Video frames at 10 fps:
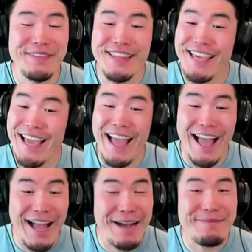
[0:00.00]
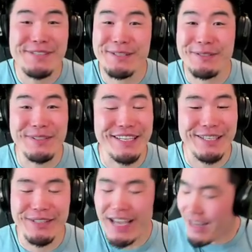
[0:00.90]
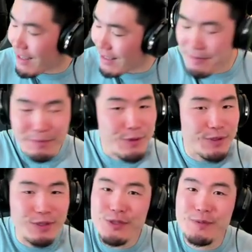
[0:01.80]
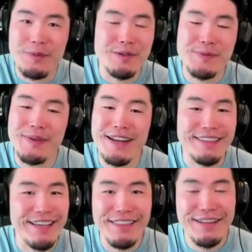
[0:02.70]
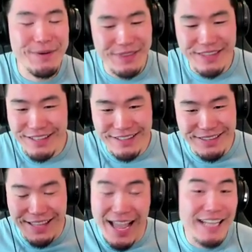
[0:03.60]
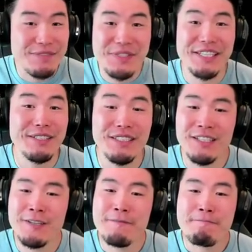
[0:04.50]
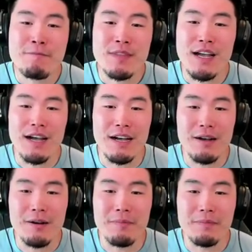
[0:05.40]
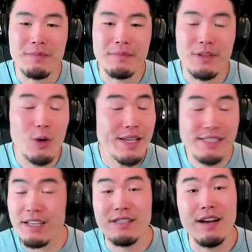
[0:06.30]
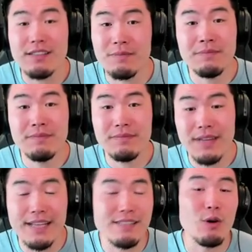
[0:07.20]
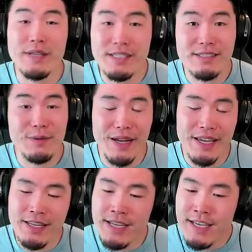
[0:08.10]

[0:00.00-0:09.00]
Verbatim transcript: They absolutely killed it. I got like goosebumps, man, at the end there with the, the active skill. Um, the OST is awesome, as always, right?